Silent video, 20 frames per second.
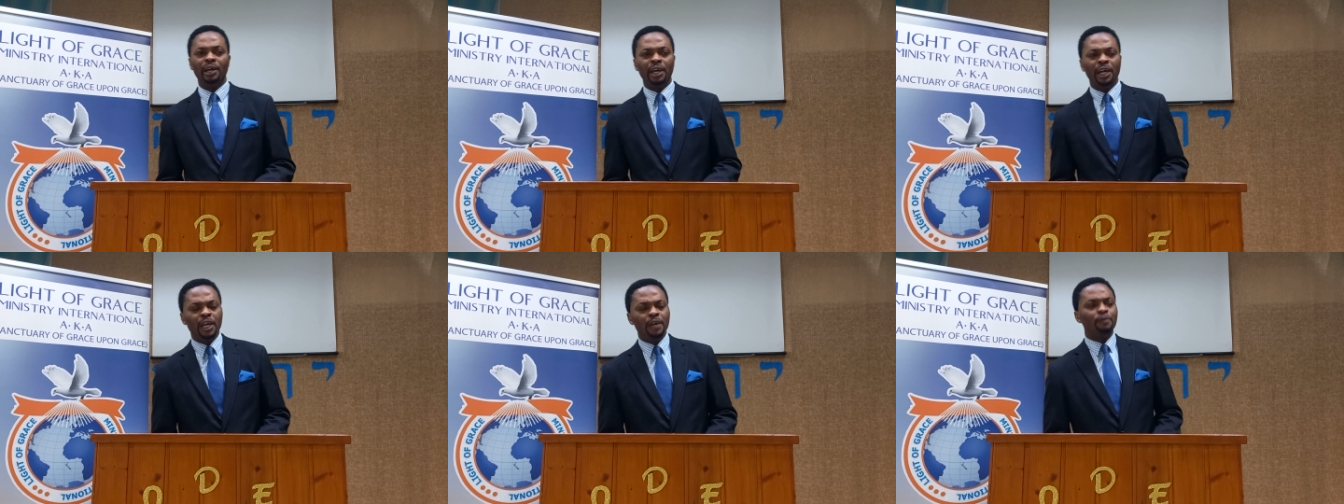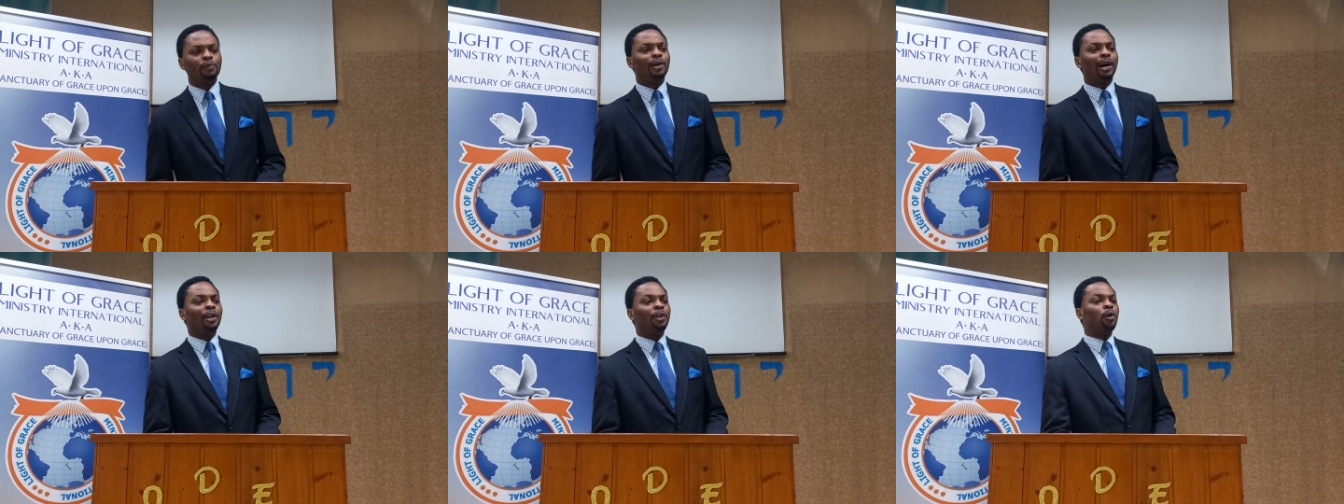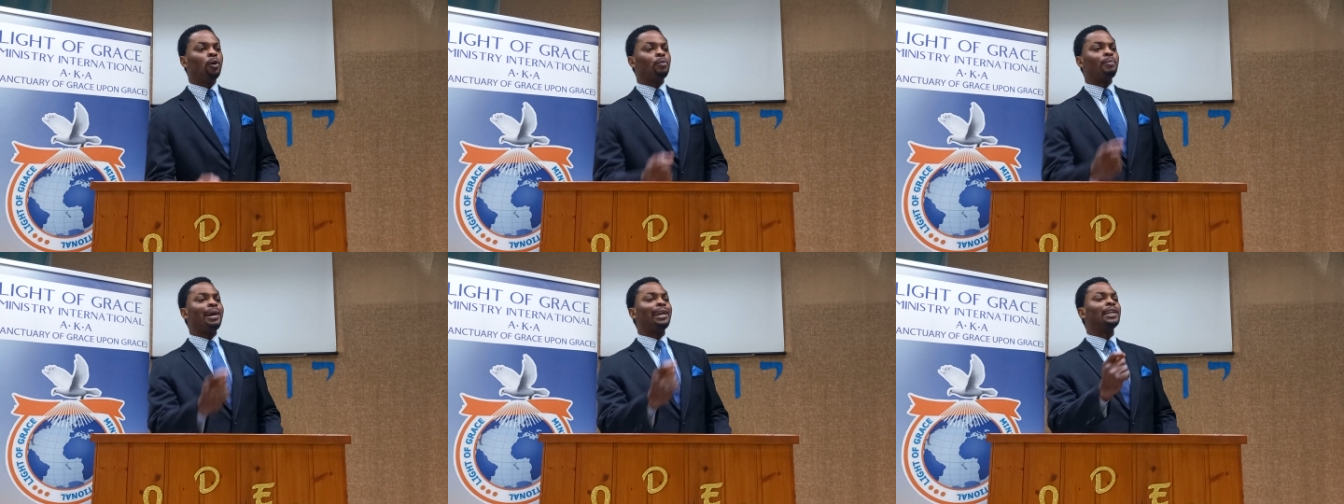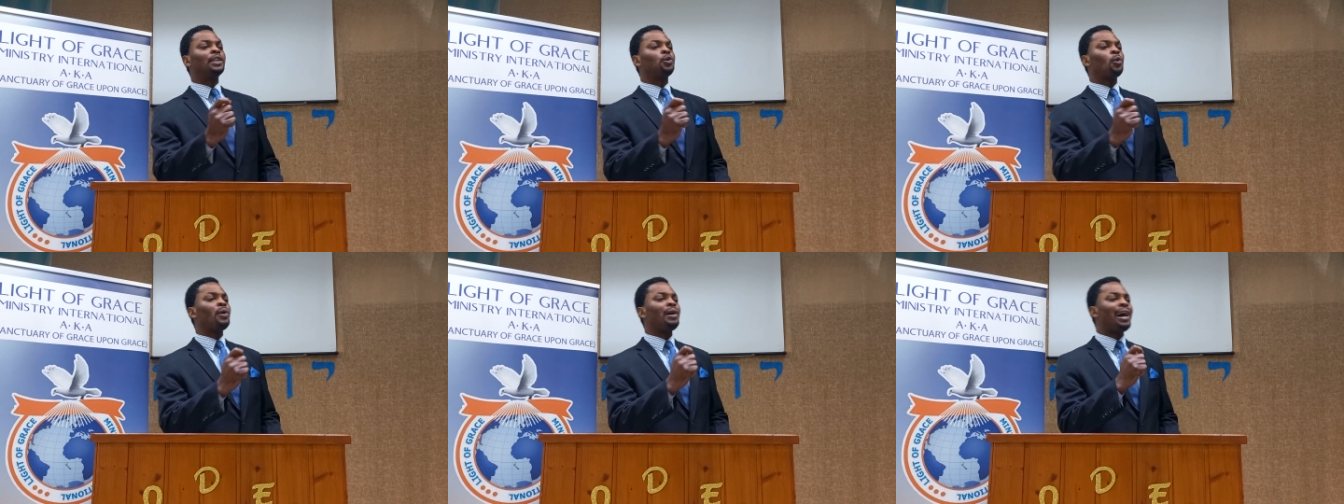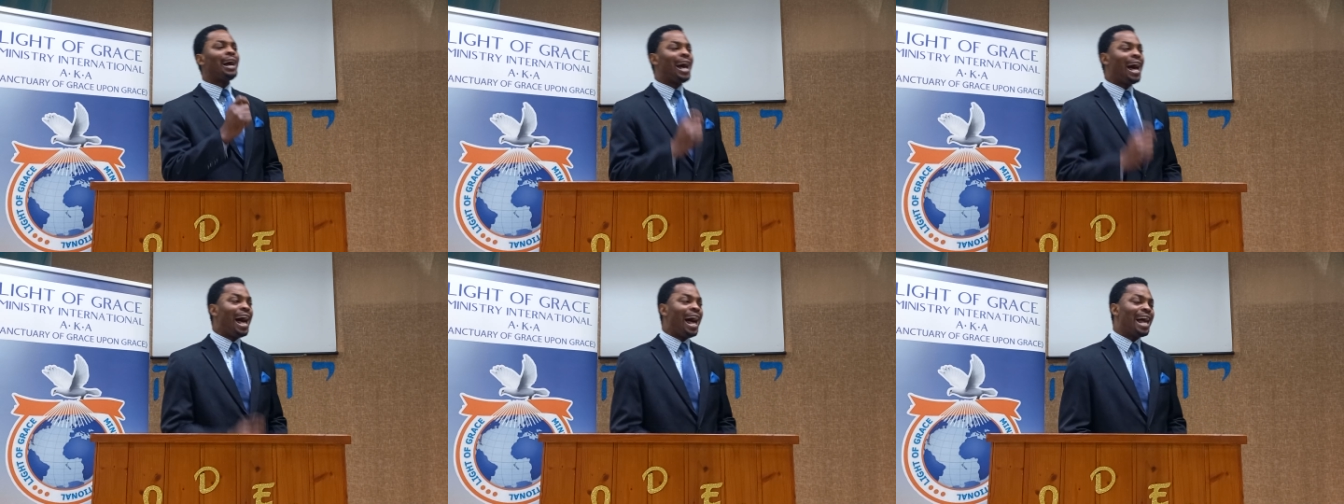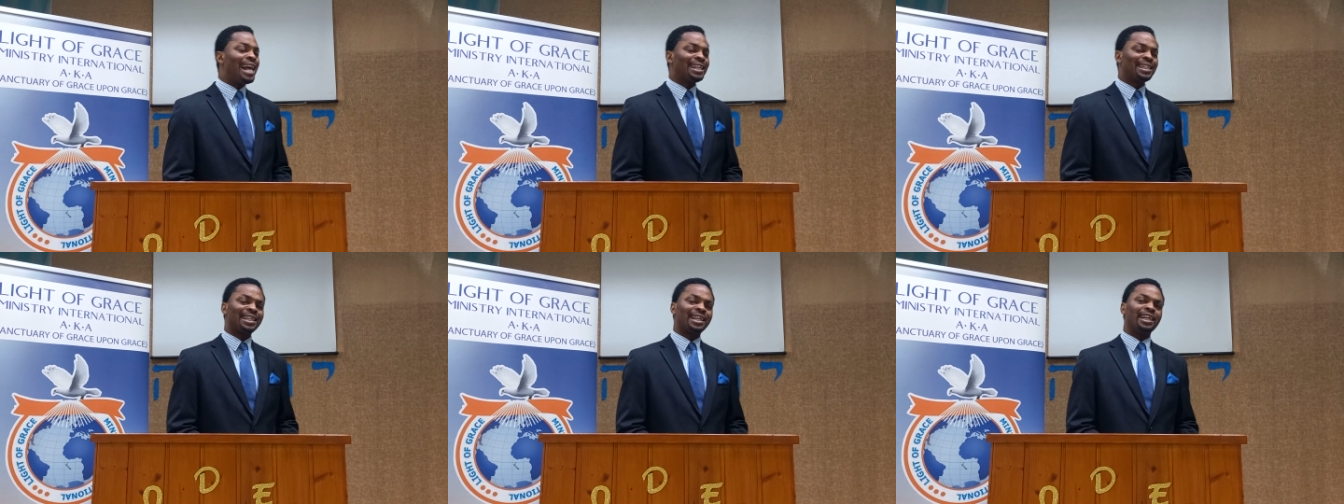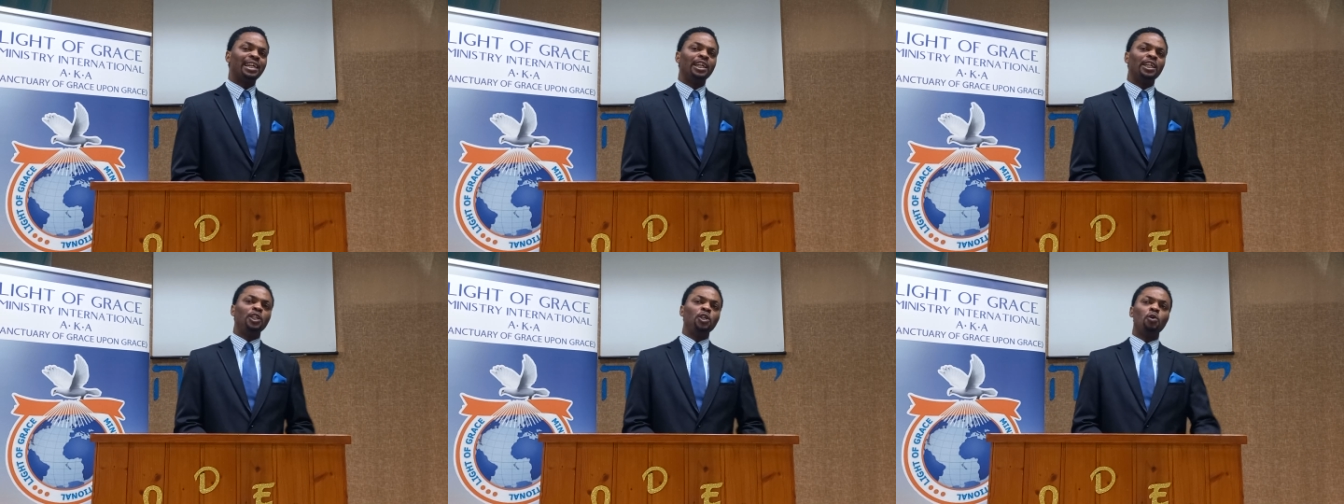If you are not ready to ask,
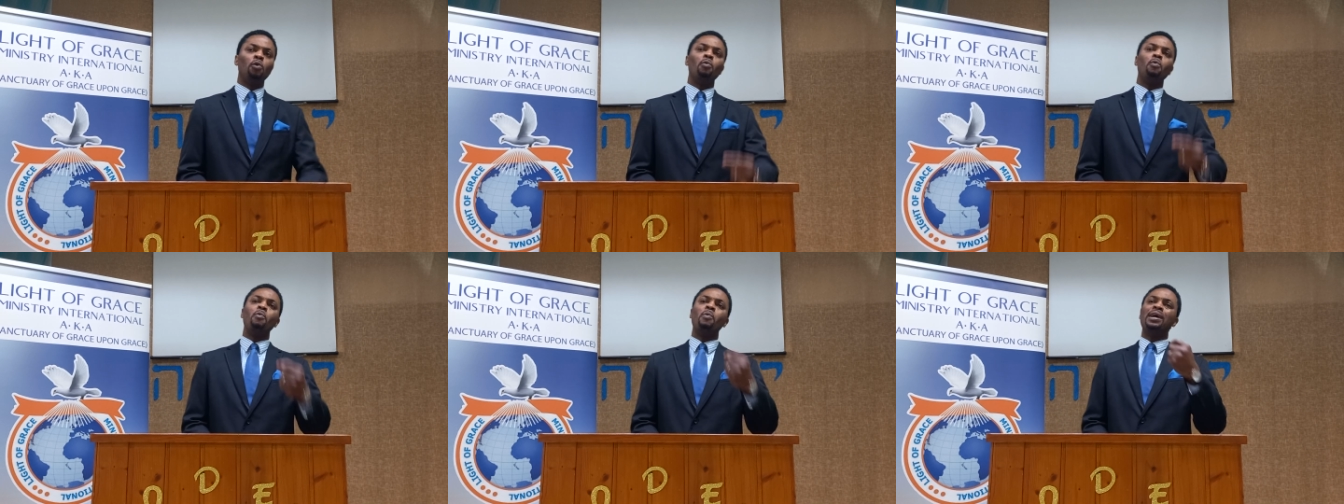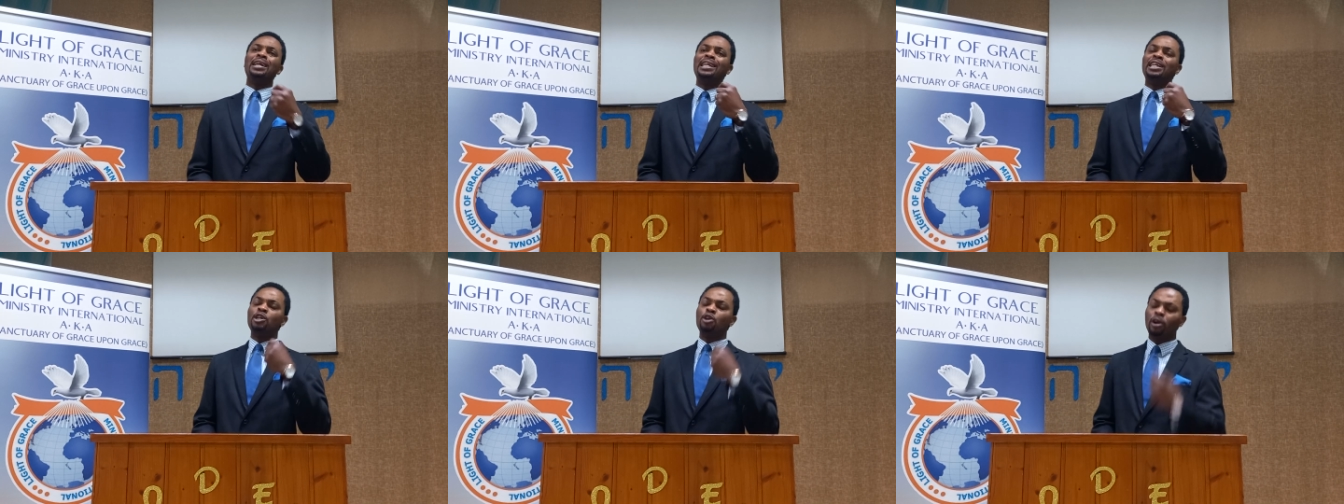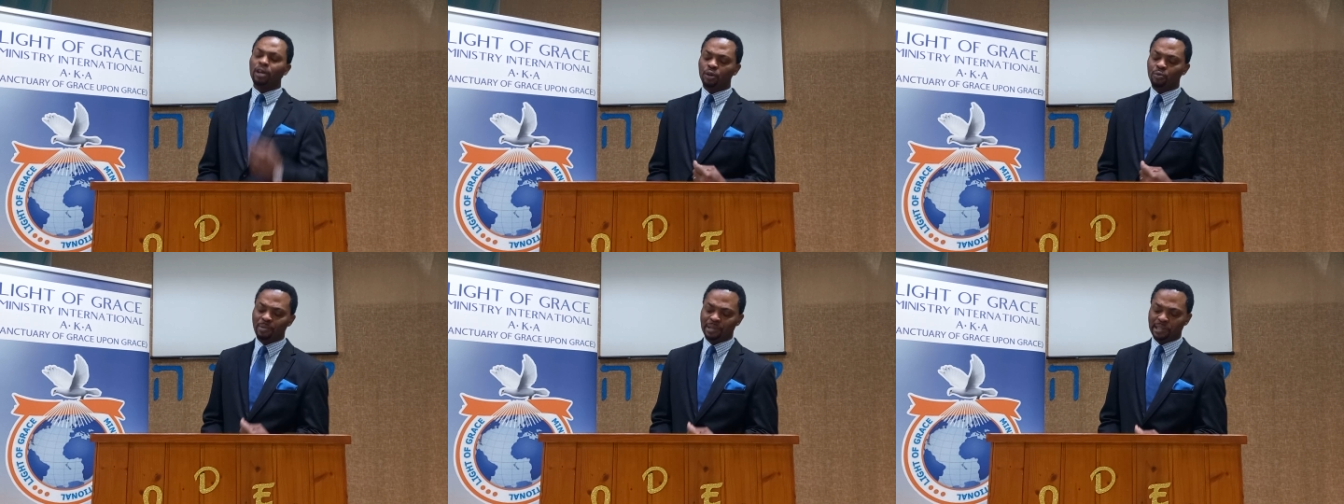you will not